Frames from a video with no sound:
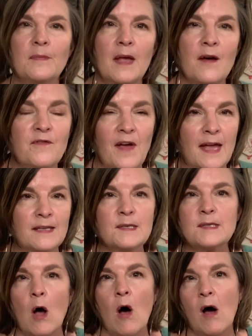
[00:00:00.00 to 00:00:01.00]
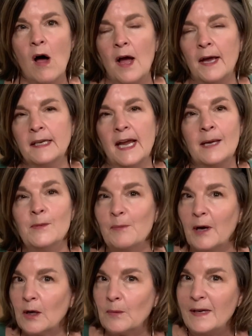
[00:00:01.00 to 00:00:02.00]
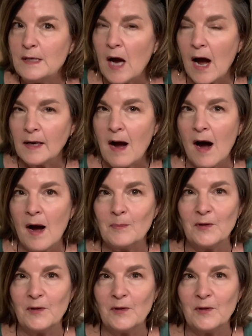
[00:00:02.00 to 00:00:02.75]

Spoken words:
events on amyberkman.com